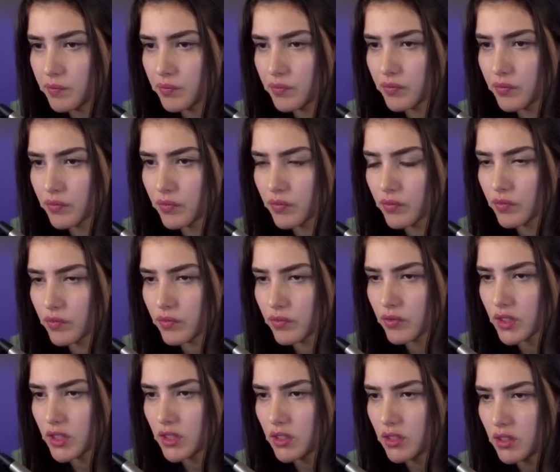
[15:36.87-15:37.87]

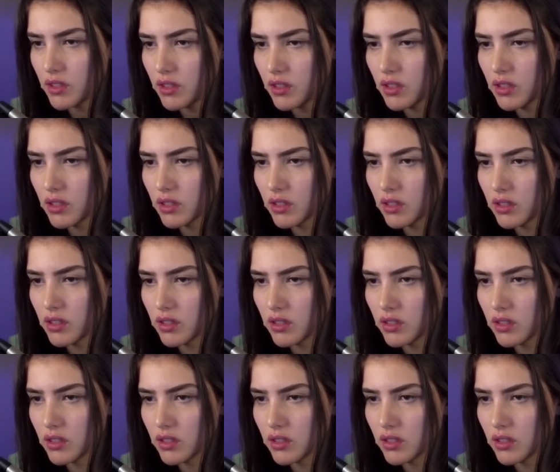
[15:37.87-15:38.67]
(silence)